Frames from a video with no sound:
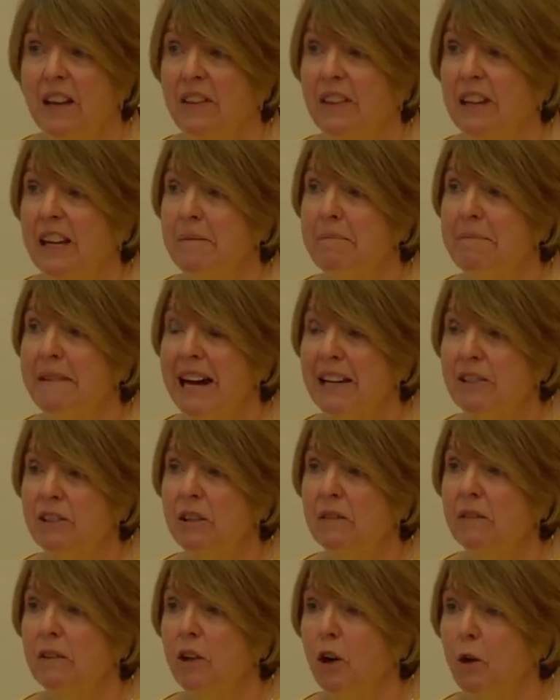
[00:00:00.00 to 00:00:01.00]
the amount
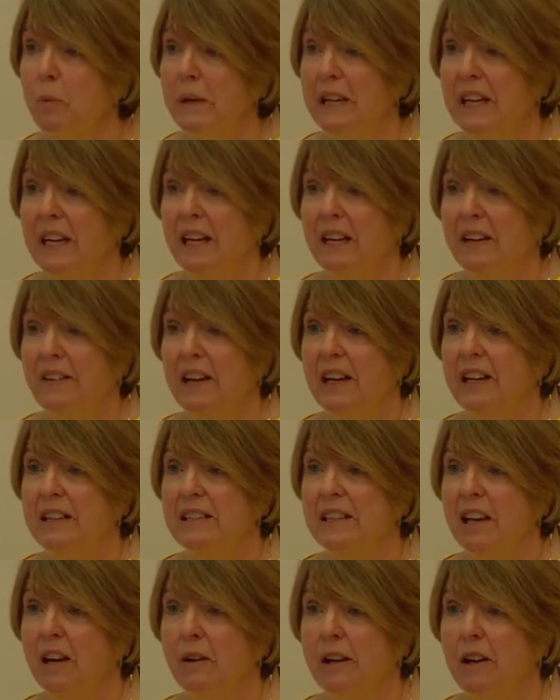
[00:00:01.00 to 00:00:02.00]
of lobbying that
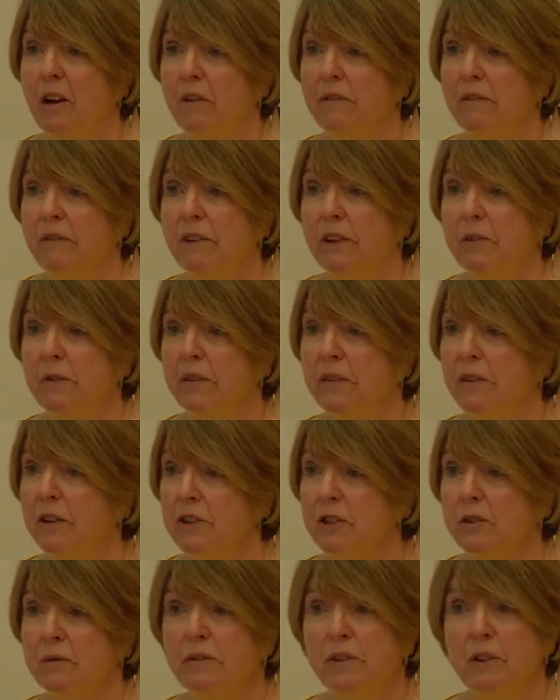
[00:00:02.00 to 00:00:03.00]
is going on from the
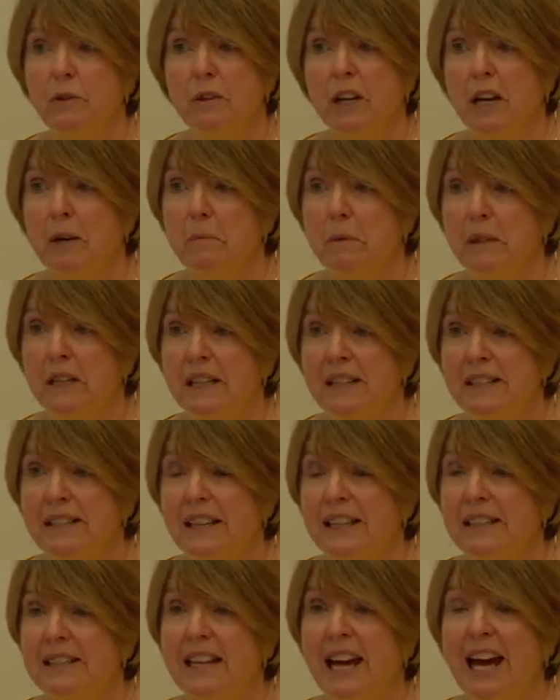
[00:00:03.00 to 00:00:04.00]
fossil fuel companies
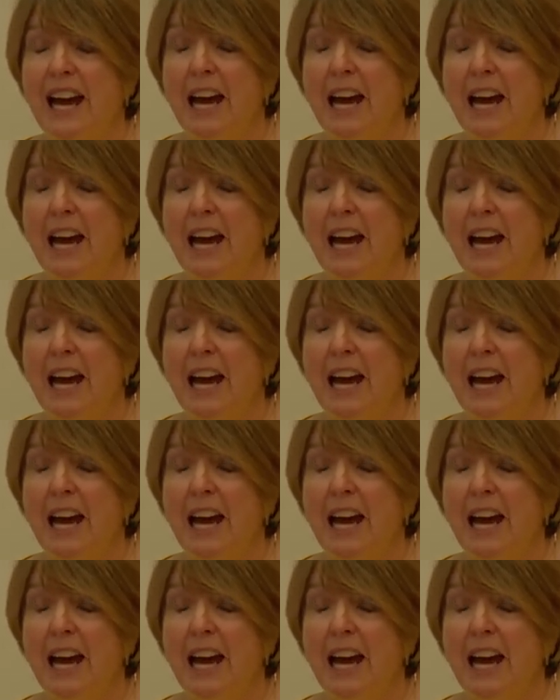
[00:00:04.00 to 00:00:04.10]
is